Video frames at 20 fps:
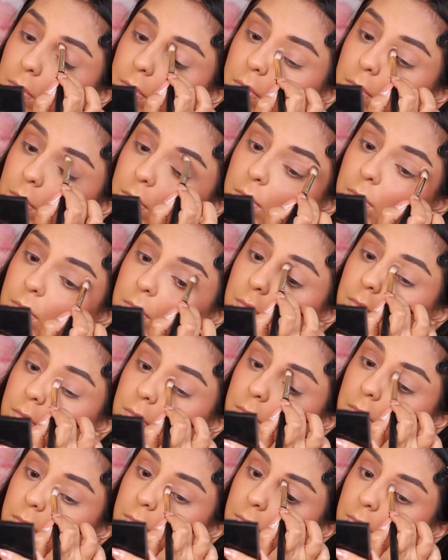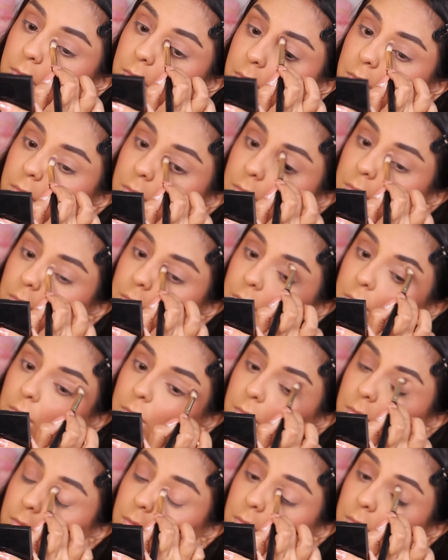but just felt cheap compared
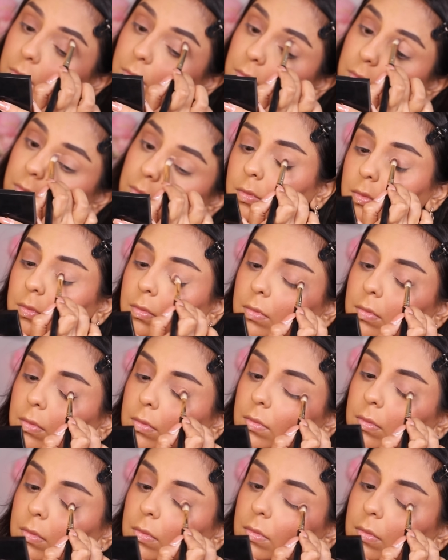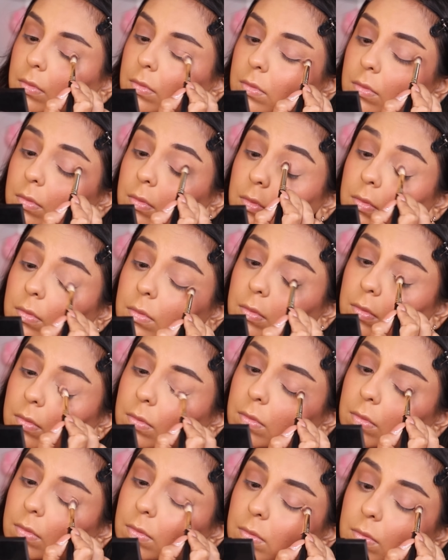to the Charlotte Tilbury palette because we're
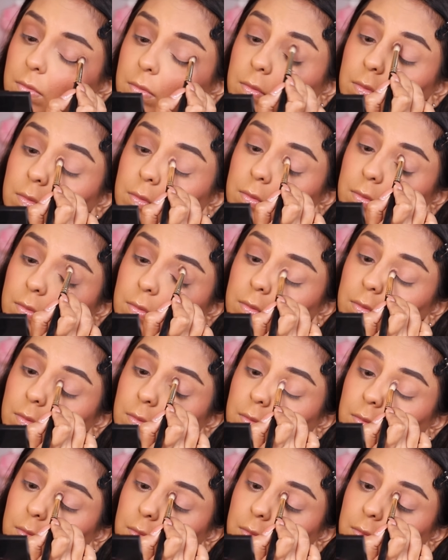pitching them side to side.